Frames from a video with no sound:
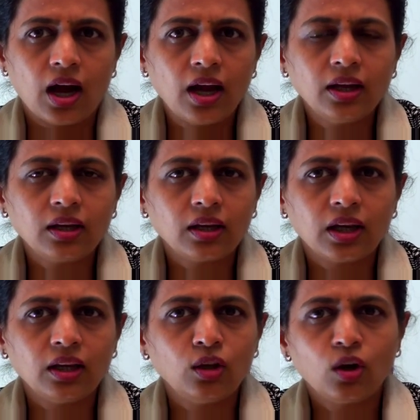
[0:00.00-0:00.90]
I
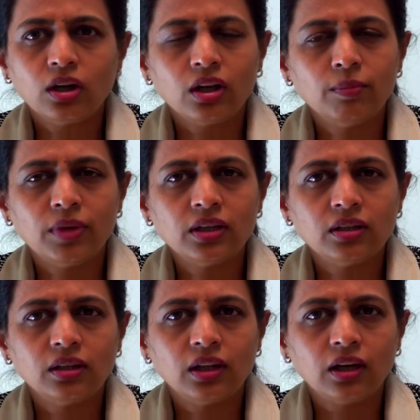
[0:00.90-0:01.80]
cannot
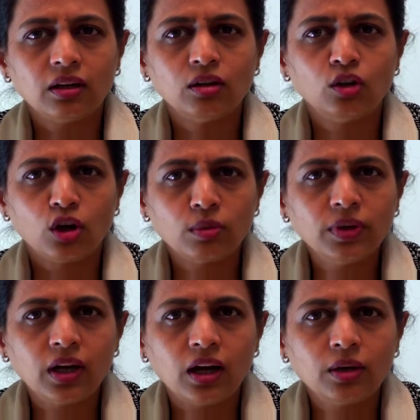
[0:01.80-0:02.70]
imagine that a
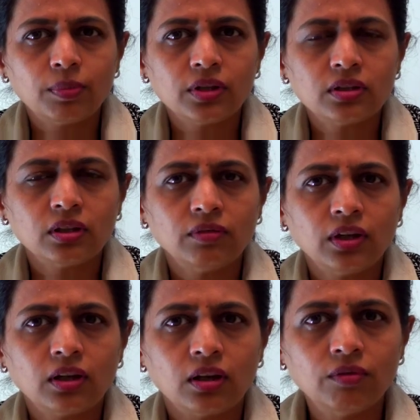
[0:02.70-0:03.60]
normal heart person
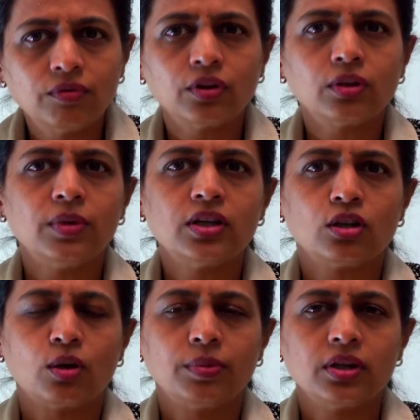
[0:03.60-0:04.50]
will come for a
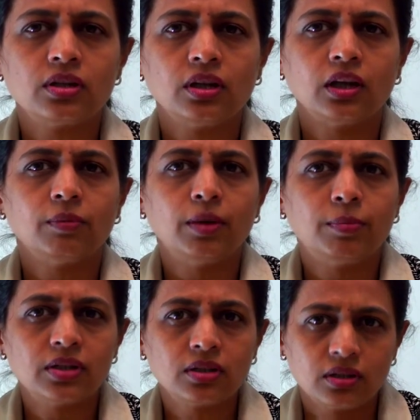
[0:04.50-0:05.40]
major operation like
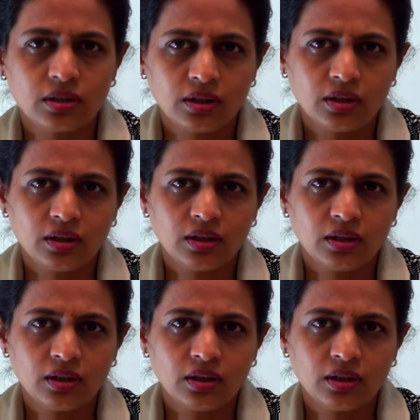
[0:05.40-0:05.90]
bypass surgery.